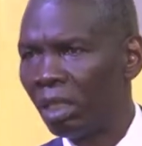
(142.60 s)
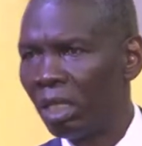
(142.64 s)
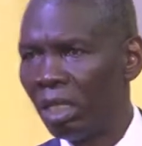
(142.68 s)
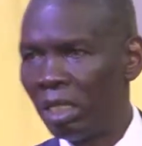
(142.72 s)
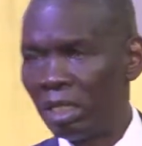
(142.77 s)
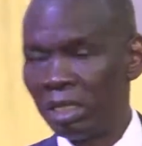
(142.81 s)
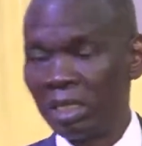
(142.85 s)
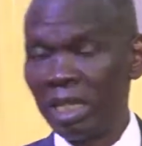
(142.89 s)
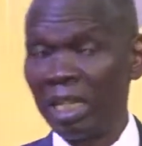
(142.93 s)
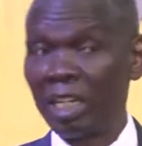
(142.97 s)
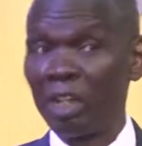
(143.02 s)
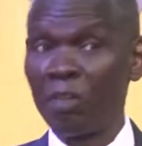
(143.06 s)

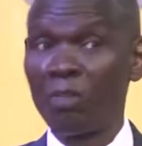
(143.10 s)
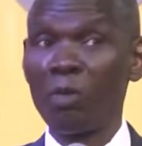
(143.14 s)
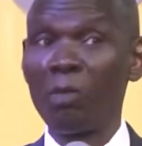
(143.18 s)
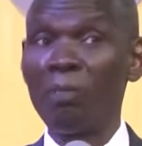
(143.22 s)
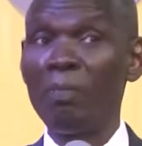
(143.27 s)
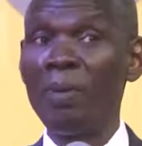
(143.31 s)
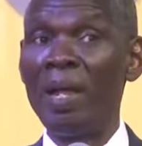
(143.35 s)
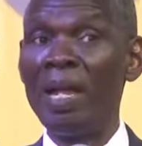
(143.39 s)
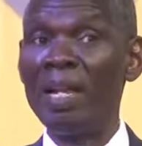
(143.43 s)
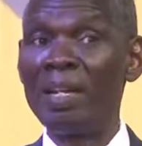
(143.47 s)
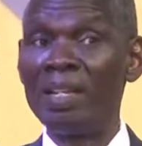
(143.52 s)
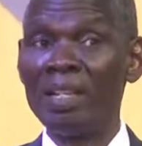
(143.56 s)
He said, if
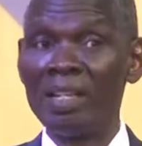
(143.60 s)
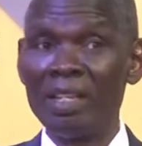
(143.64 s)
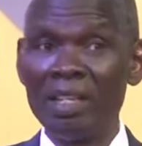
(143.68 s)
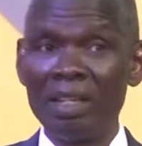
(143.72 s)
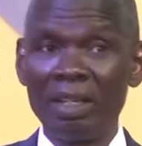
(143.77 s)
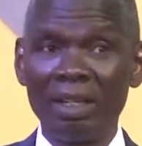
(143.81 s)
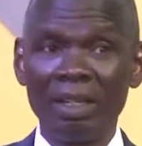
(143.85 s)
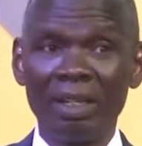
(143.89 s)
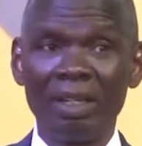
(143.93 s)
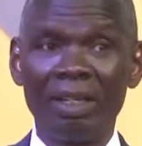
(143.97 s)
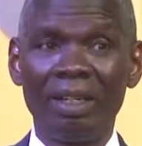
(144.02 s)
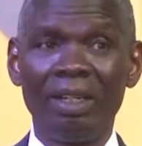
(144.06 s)
you
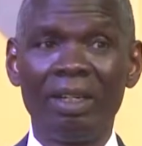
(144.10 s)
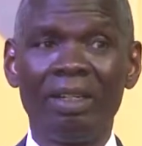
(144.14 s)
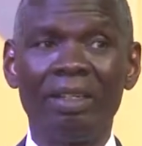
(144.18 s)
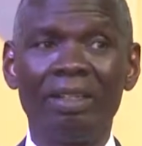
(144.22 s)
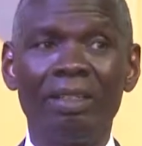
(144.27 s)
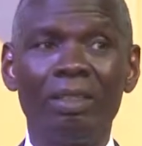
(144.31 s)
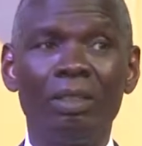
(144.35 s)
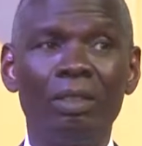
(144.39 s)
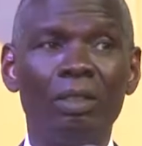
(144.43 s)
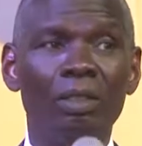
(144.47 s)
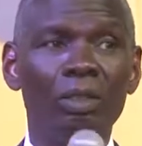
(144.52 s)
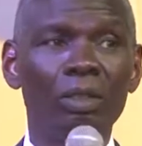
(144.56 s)
bury
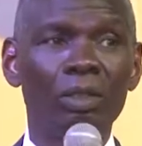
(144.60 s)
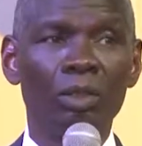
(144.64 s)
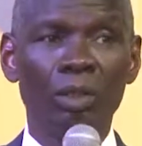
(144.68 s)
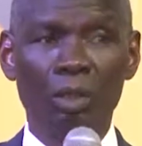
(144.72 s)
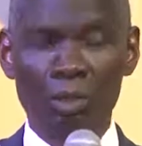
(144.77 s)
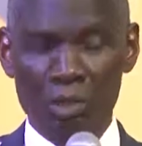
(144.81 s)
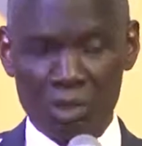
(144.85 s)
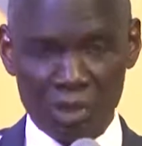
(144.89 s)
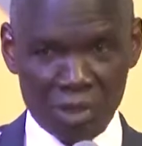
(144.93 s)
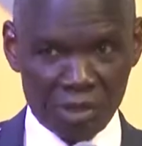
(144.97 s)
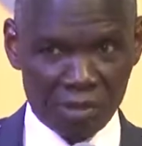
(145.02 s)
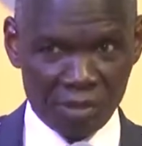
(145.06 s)

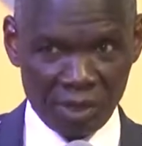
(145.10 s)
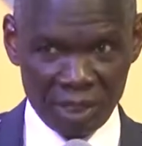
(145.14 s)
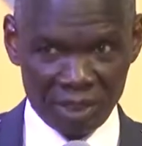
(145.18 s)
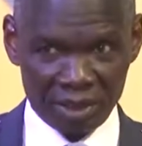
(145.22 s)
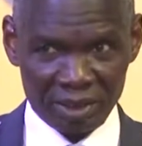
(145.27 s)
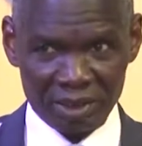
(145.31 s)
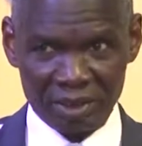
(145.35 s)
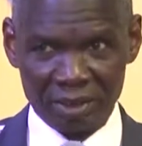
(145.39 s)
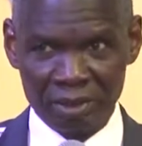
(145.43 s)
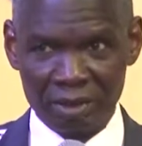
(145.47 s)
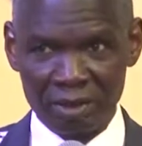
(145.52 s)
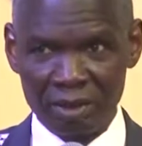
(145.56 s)
your
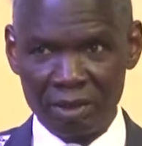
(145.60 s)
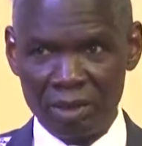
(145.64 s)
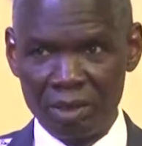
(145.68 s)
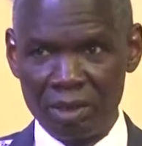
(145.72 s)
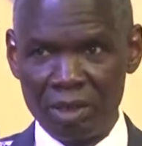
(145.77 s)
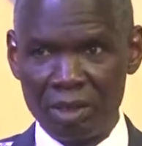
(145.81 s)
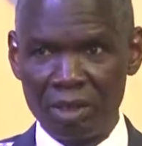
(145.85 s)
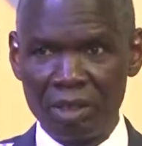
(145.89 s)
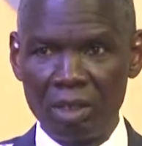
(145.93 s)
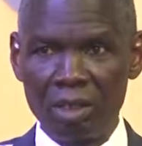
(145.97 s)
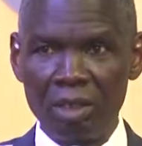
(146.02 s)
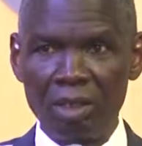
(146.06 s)
children,
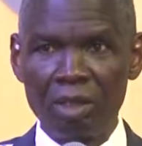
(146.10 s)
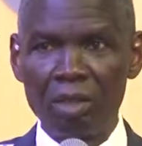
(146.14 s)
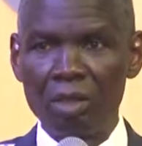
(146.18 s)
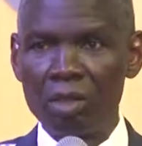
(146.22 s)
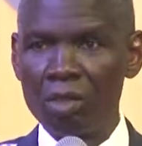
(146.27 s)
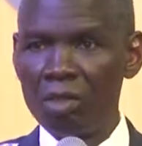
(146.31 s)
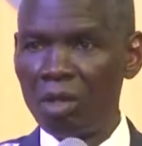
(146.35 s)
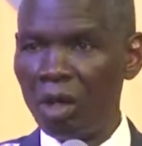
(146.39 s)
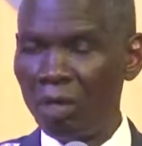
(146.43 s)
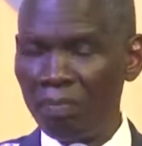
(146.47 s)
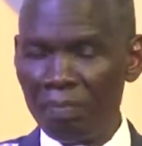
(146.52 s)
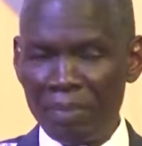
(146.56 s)

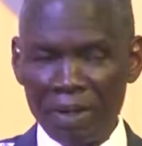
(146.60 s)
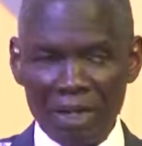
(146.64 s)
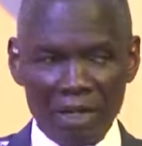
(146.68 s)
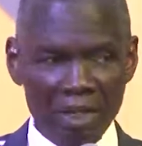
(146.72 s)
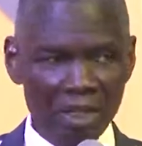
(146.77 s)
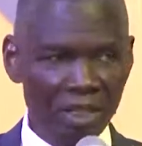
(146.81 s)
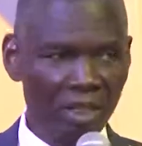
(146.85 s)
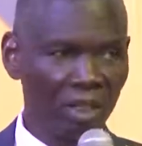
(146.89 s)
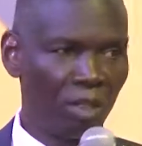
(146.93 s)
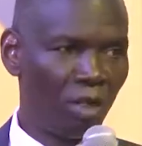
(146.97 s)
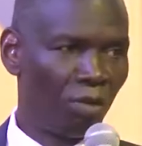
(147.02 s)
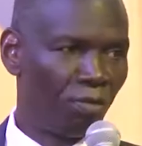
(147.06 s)
you are
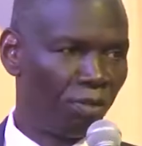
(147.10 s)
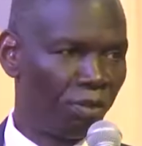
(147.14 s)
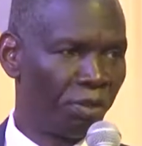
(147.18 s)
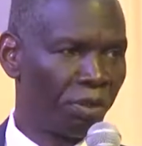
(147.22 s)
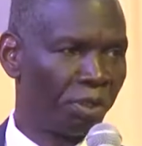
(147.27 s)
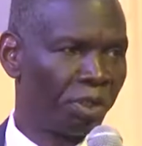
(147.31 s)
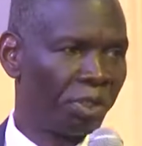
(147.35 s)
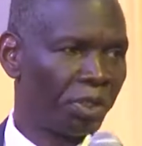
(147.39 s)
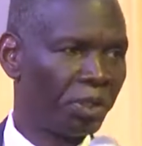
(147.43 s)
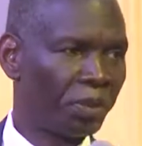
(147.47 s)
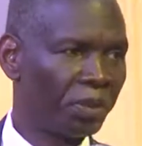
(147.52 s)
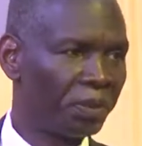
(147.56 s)
burying your
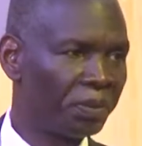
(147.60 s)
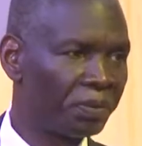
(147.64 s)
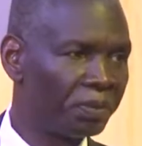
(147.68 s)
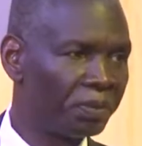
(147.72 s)
future.